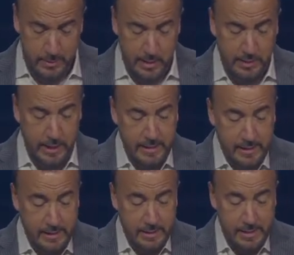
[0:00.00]
And then He
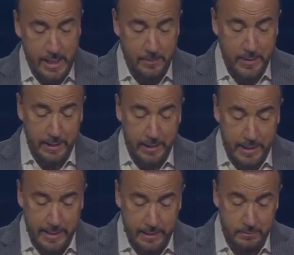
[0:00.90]
says the same thing
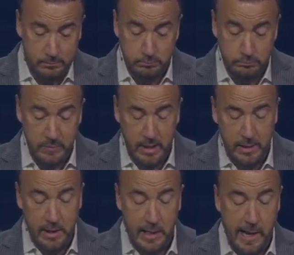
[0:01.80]
again.
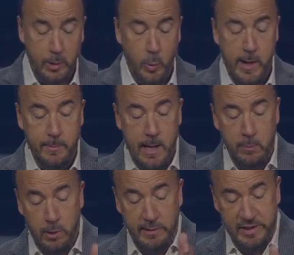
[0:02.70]
In
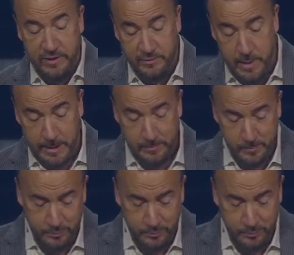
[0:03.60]
remembrance of Me.